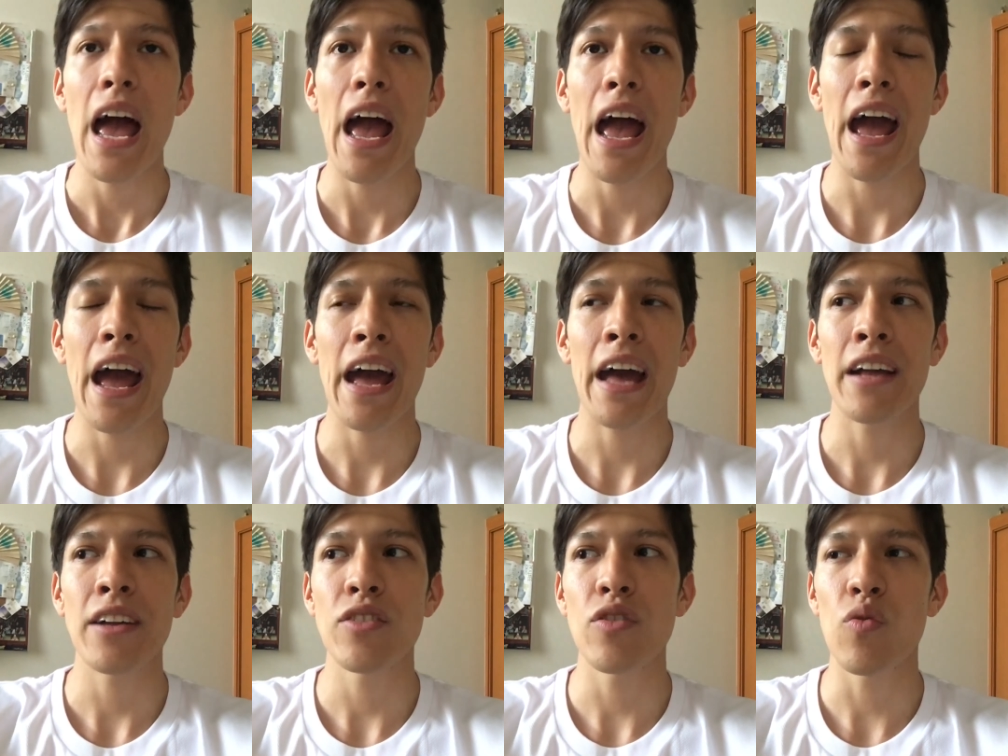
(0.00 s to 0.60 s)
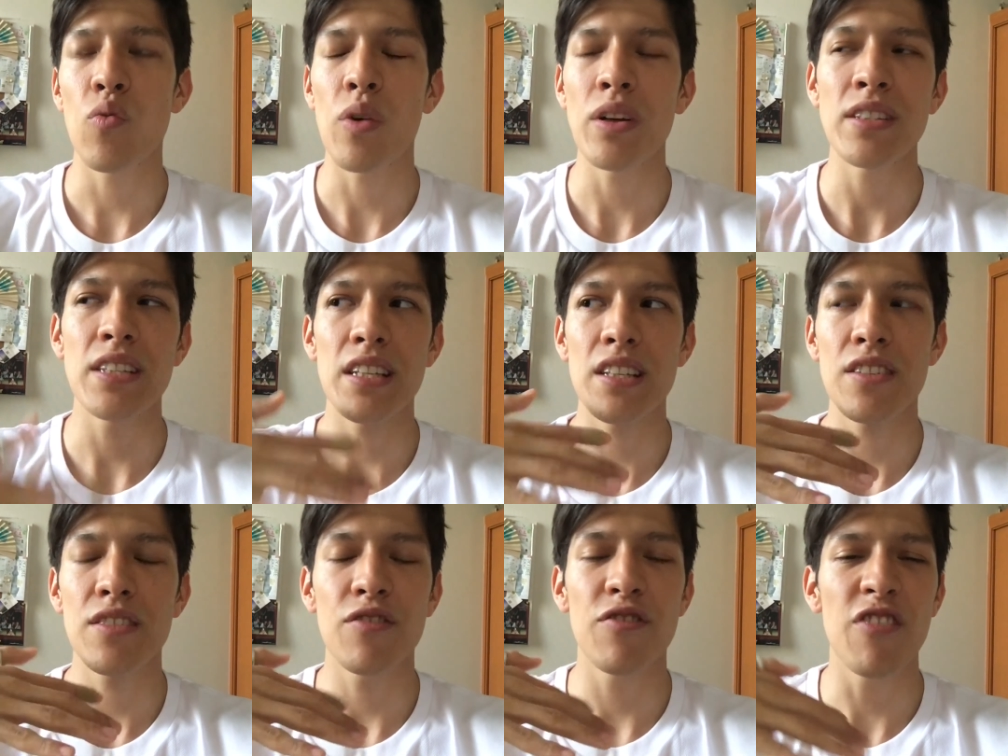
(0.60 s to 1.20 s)
and once
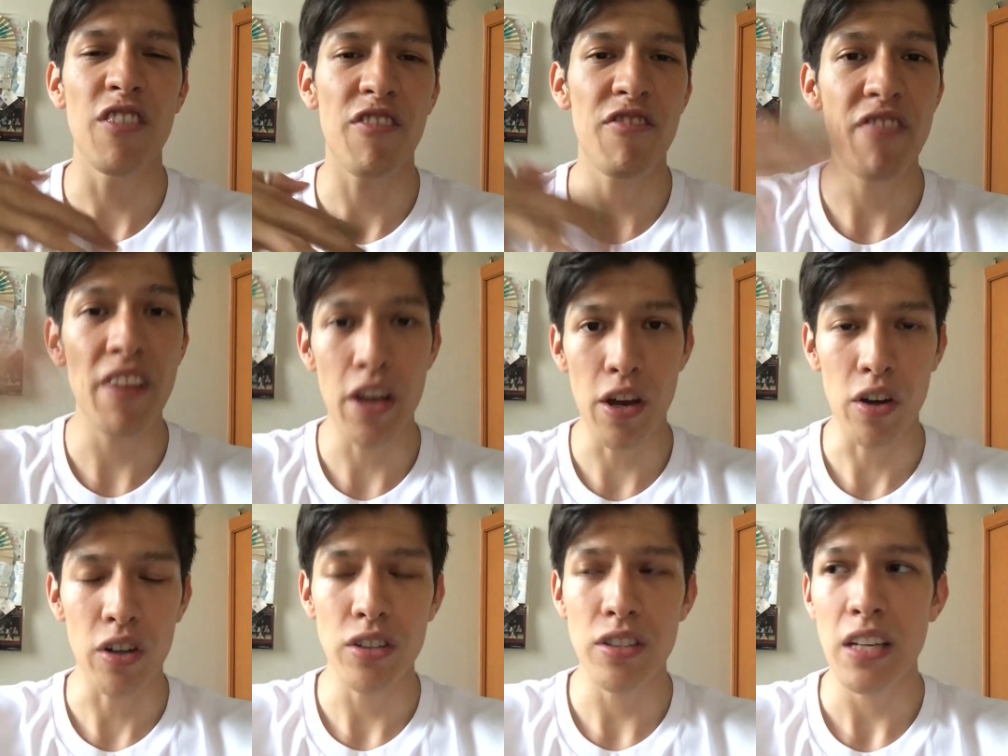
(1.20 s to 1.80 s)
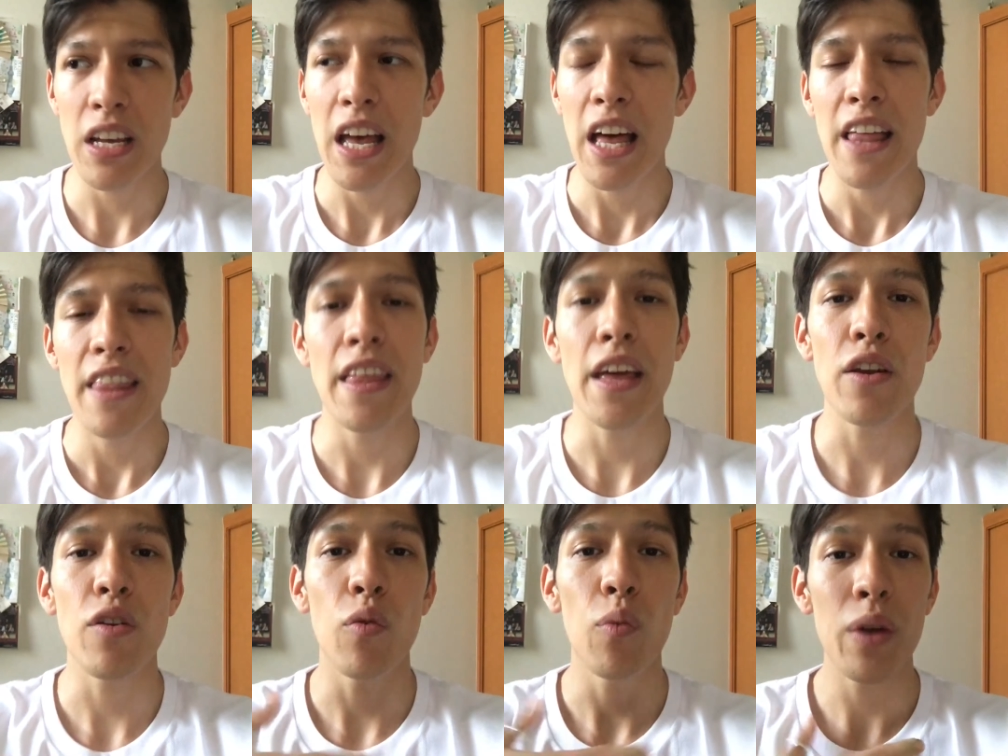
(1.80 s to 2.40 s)
it's fulfilled,
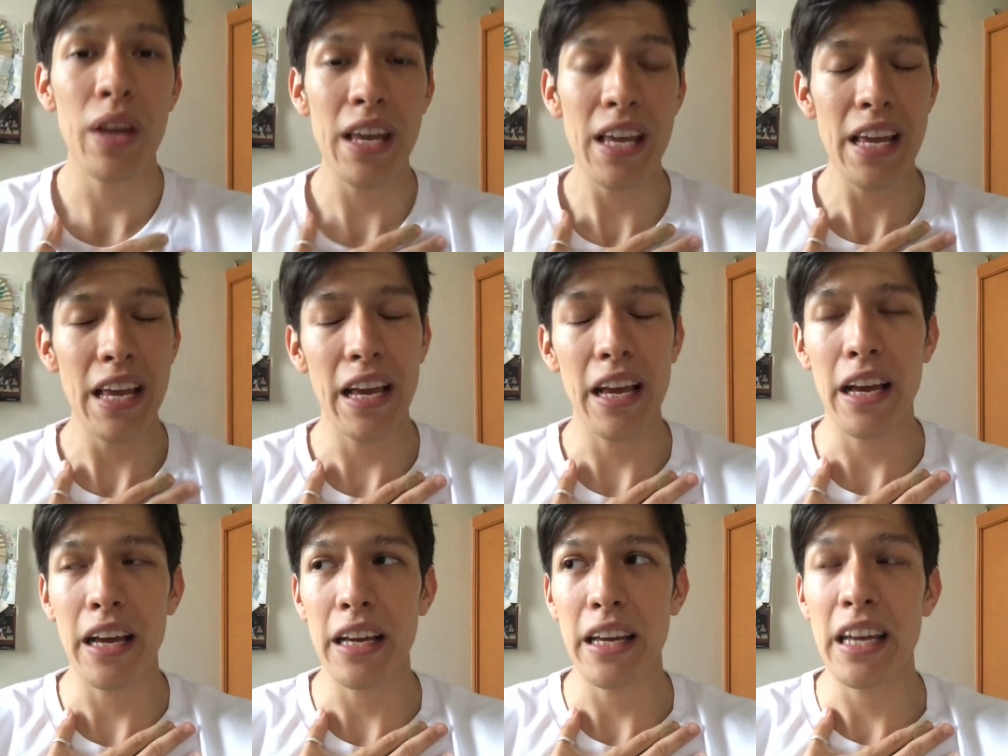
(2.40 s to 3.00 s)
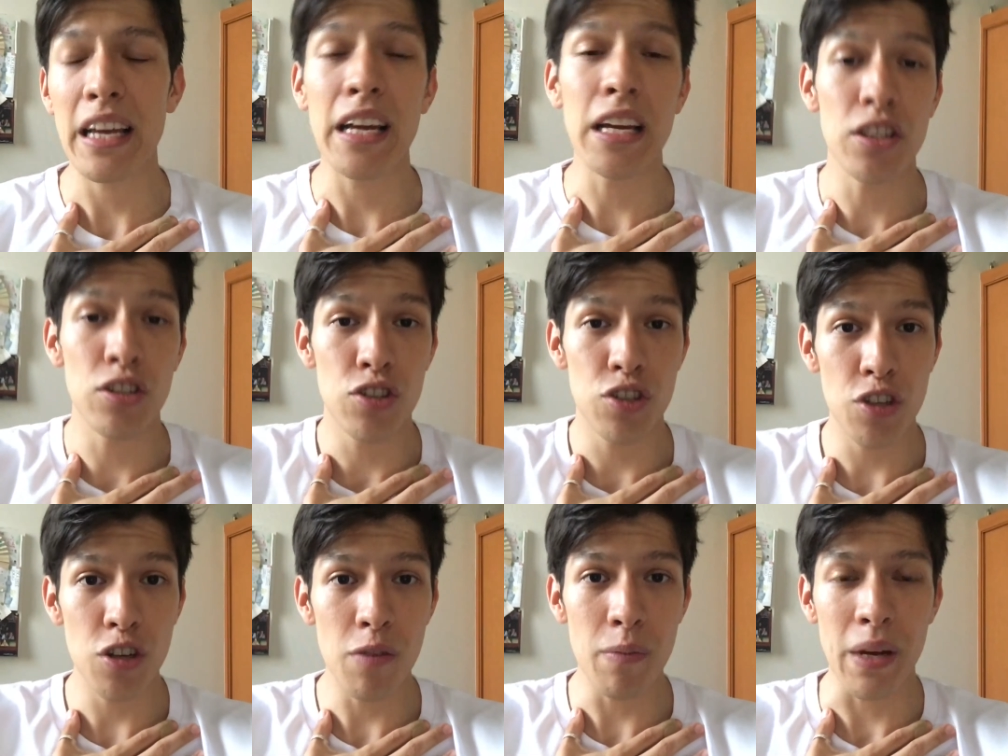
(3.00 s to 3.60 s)
then we can
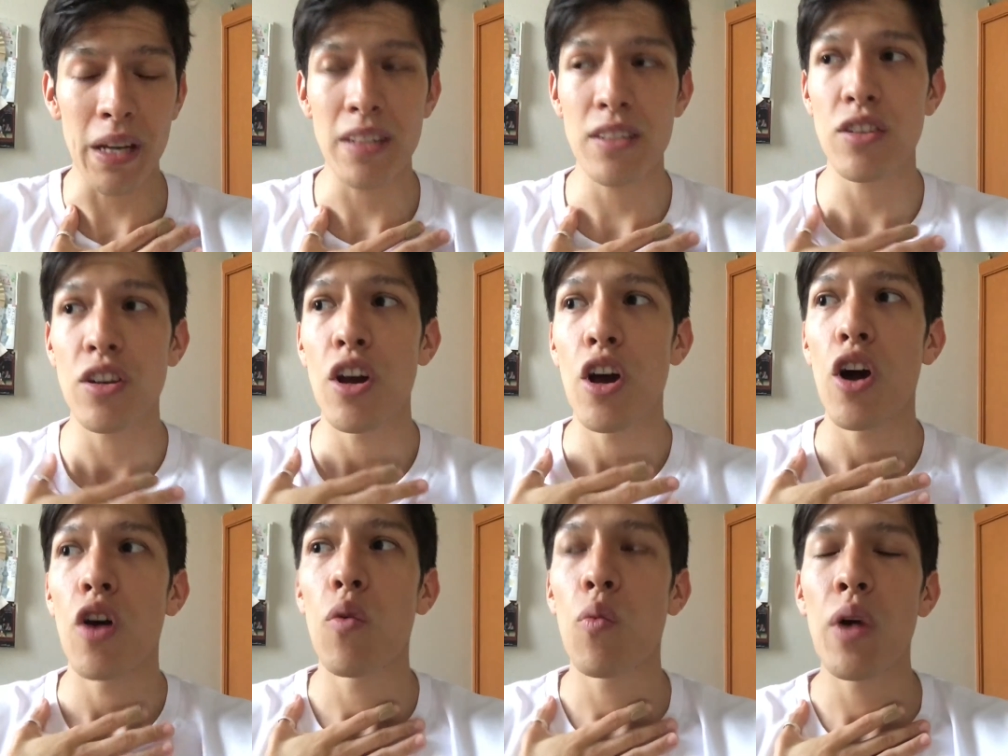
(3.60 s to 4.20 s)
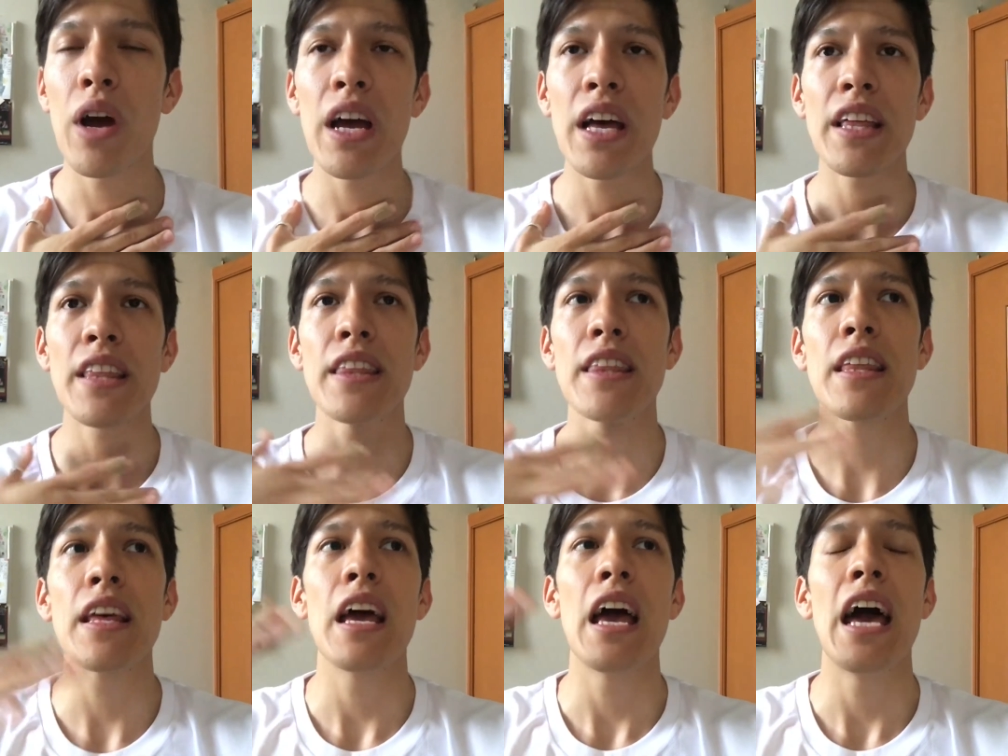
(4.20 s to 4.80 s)
consume it
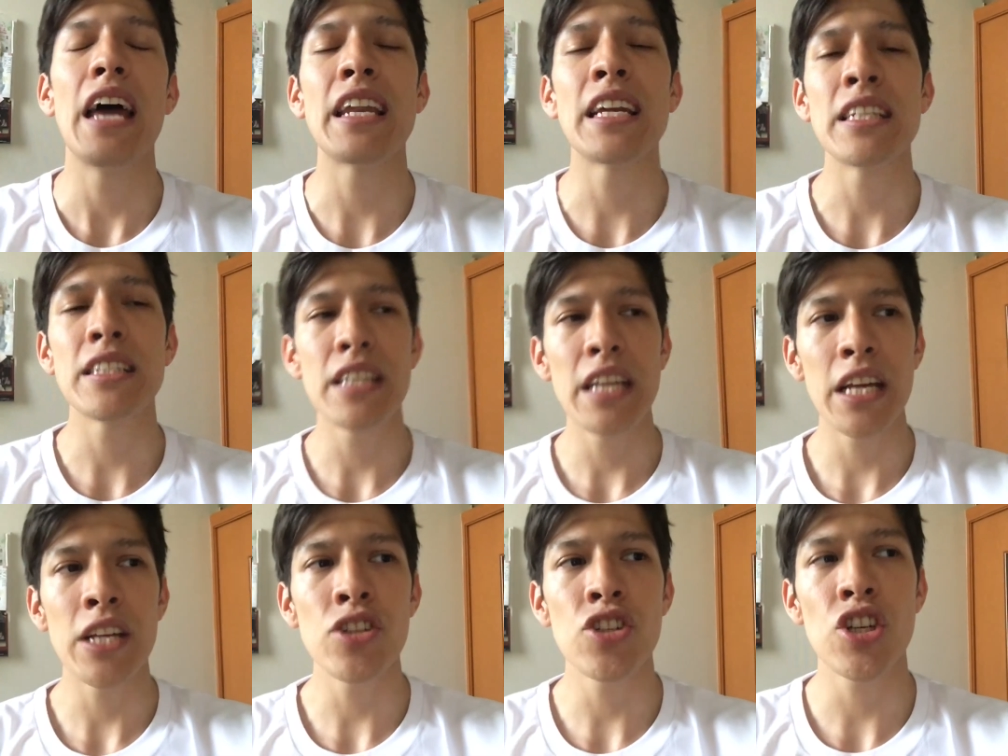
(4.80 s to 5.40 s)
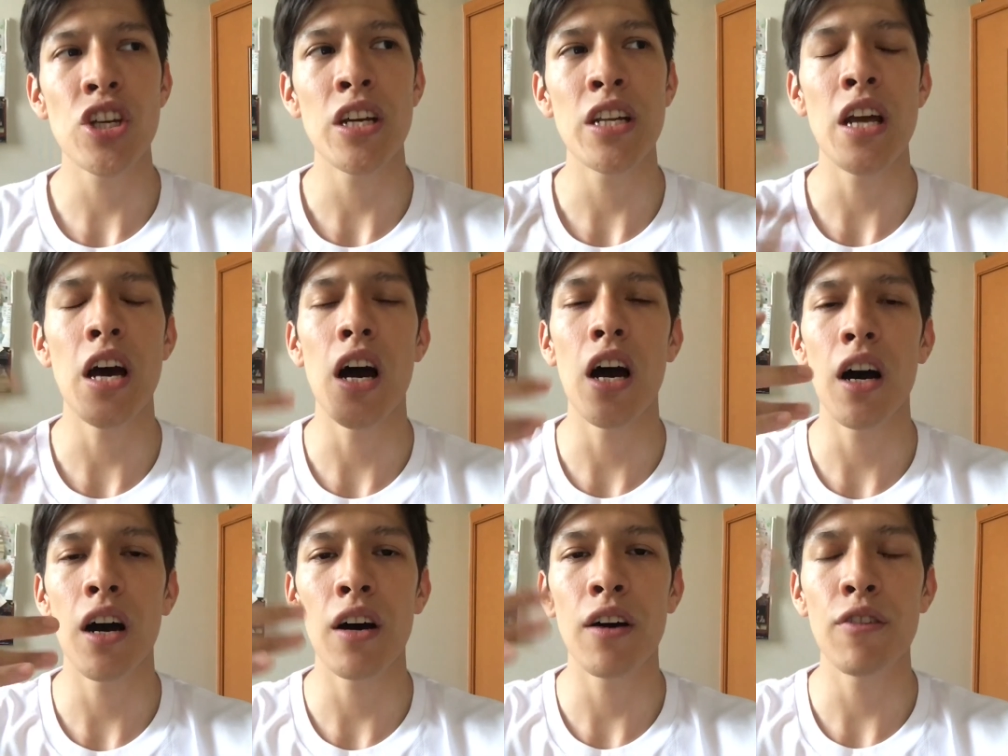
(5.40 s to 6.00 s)
with an intention
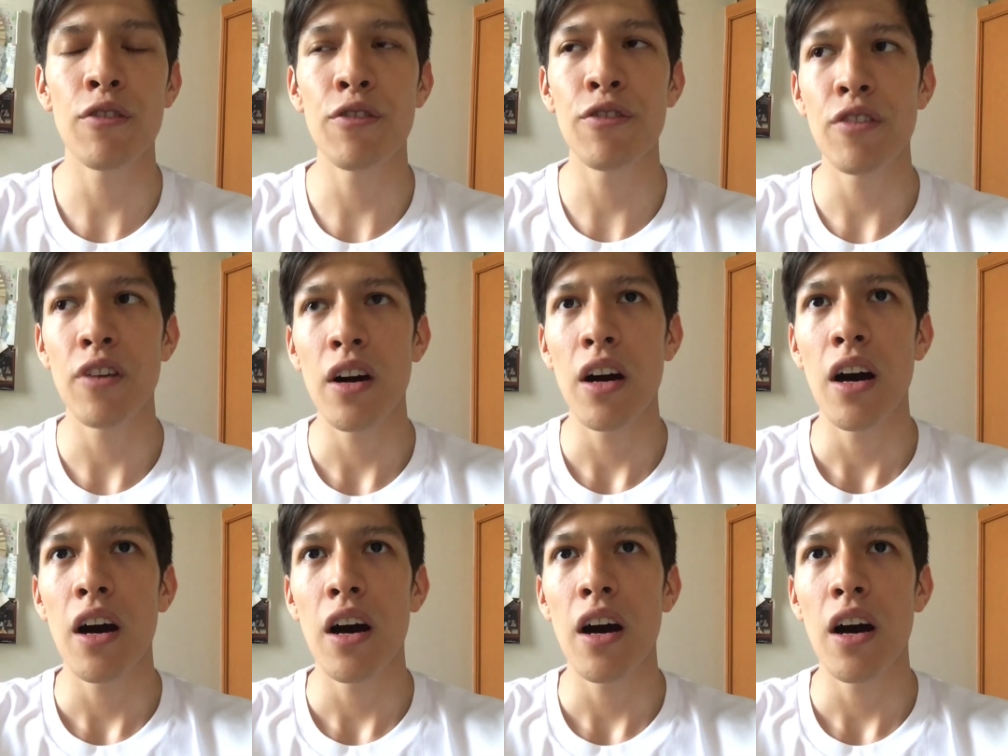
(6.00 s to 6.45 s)
of,